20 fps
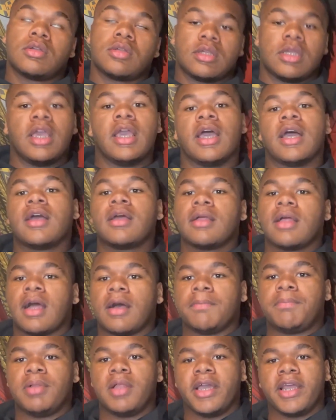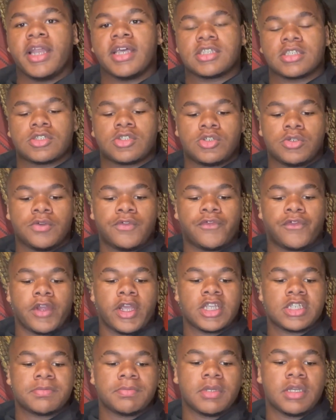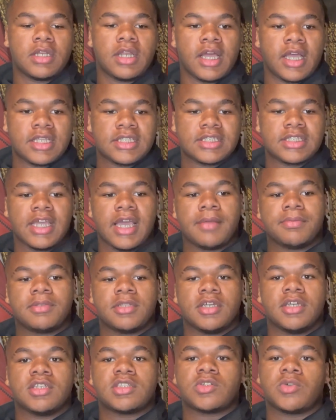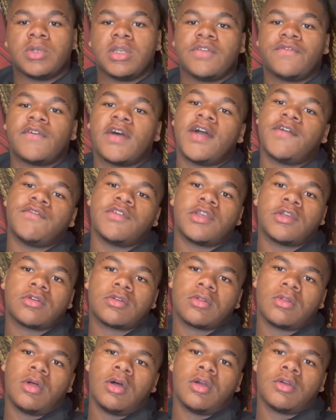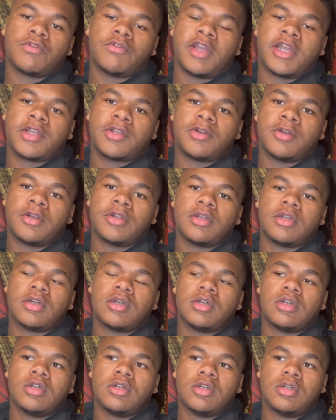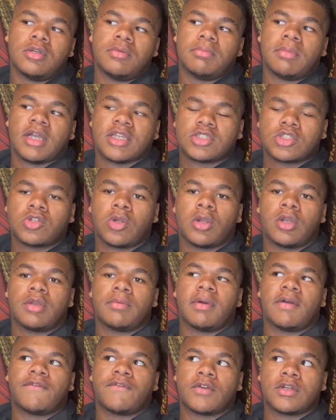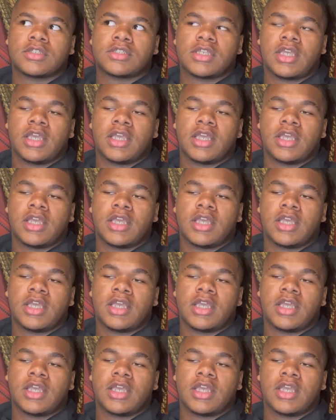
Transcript: yeah, I played as a true freshman. I snapped a 25 year long record. Um, I started my first